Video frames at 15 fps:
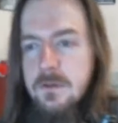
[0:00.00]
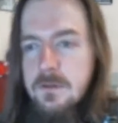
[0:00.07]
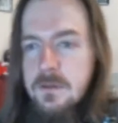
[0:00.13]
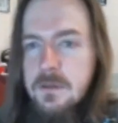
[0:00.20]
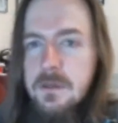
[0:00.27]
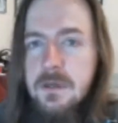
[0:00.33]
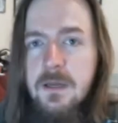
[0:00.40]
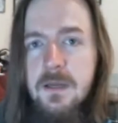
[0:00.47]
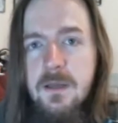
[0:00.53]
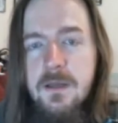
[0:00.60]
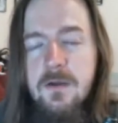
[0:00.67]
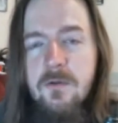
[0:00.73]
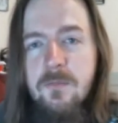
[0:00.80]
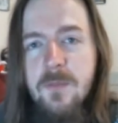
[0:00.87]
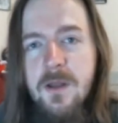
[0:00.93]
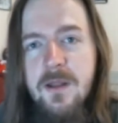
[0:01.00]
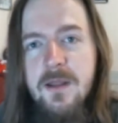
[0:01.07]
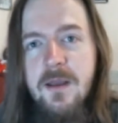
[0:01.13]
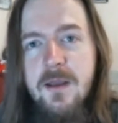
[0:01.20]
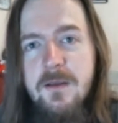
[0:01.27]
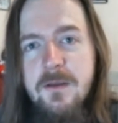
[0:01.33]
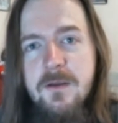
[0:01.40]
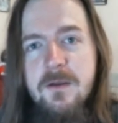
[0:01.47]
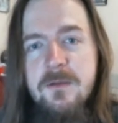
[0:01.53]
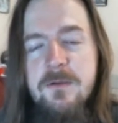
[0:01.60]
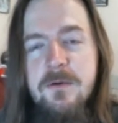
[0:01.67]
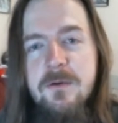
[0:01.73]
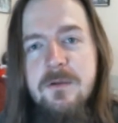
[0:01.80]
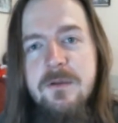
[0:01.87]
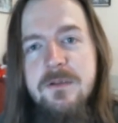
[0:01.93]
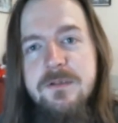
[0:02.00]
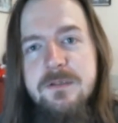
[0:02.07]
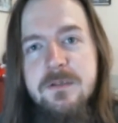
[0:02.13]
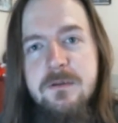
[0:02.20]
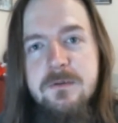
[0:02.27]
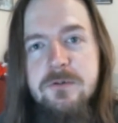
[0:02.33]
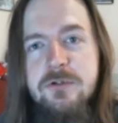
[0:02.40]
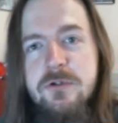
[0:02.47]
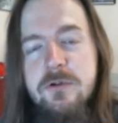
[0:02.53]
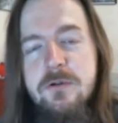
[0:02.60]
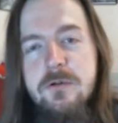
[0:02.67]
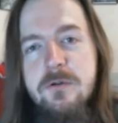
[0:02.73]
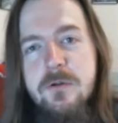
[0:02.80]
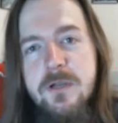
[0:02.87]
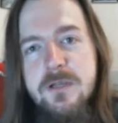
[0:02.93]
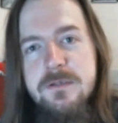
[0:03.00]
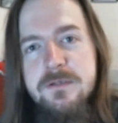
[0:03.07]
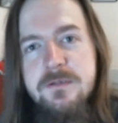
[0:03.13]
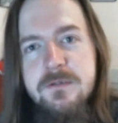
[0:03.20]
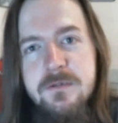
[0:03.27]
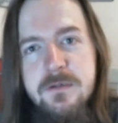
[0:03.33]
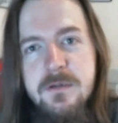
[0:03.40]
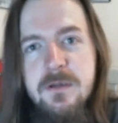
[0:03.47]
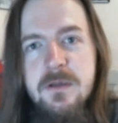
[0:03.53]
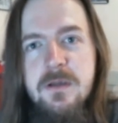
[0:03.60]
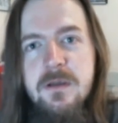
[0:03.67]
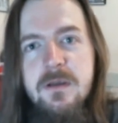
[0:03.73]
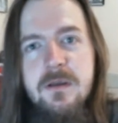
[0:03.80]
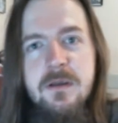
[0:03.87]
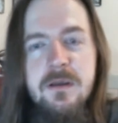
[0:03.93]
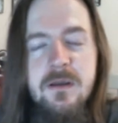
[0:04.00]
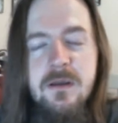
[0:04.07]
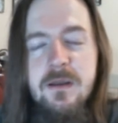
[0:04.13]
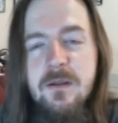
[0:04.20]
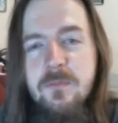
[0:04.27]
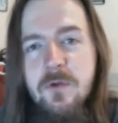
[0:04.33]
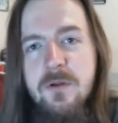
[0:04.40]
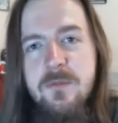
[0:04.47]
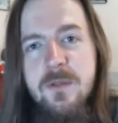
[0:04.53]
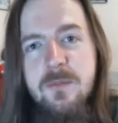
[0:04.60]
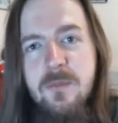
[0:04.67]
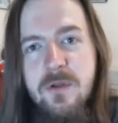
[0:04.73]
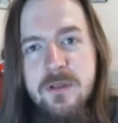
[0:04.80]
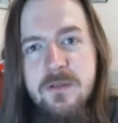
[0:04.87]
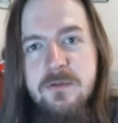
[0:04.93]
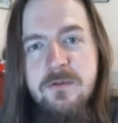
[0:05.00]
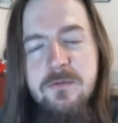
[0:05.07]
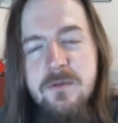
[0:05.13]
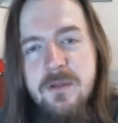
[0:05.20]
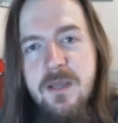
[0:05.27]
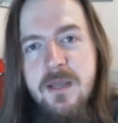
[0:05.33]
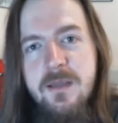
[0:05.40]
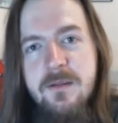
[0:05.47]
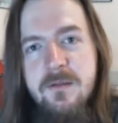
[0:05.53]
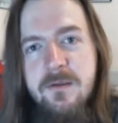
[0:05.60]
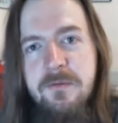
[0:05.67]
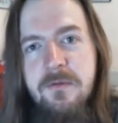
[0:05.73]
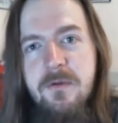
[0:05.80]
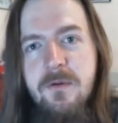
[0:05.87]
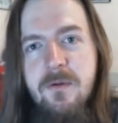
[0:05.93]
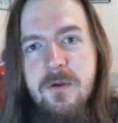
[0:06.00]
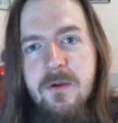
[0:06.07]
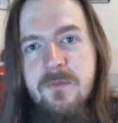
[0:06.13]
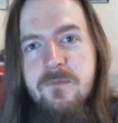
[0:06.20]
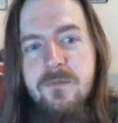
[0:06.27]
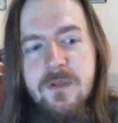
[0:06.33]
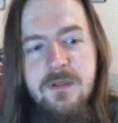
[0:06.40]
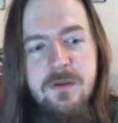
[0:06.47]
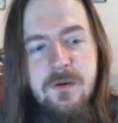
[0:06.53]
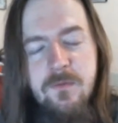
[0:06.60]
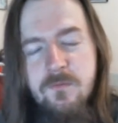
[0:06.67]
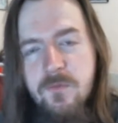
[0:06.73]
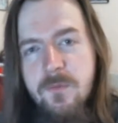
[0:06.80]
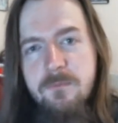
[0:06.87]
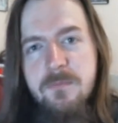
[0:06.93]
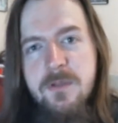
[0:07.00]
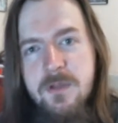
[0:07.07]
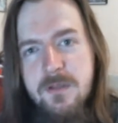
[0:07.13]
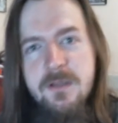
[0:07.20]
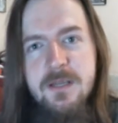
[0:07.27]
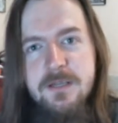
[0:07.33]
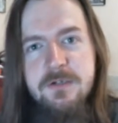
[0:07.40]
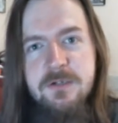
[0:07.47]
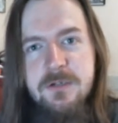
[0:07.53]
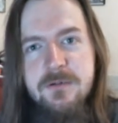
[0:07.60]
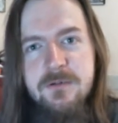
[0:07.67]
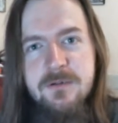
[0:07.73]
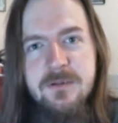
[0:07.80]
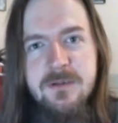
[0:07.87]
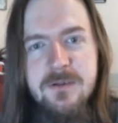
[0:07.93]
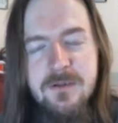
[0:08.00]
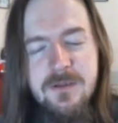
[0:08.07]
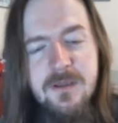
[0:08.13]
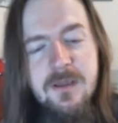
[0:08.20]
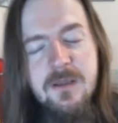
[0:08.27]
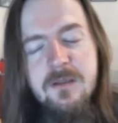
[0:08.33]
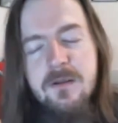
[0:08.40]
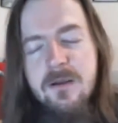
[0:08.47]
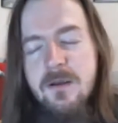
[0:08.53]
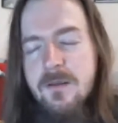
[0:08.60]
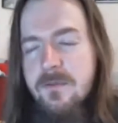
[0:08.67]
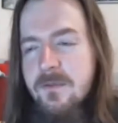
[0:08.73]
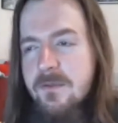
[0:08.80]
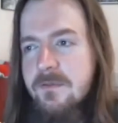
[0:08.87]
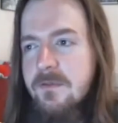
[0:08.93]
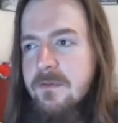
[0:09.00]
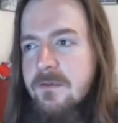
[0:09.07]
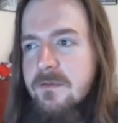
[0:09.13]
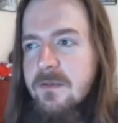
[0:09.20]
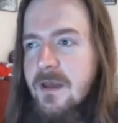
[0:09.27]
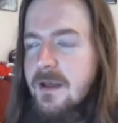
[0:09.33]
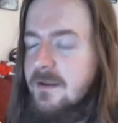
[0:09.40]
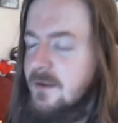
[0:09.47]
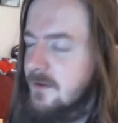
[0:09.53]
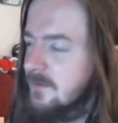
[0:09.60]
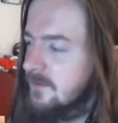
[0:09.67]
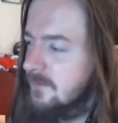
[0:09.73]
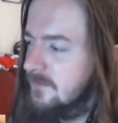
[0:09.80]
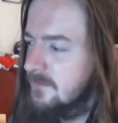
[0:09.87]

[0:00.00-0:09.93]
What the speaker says: Hey everybody, how y'all doing? This here is Sugar Chris, and I'm going to be bringing you today another video from the collection. And this is, I know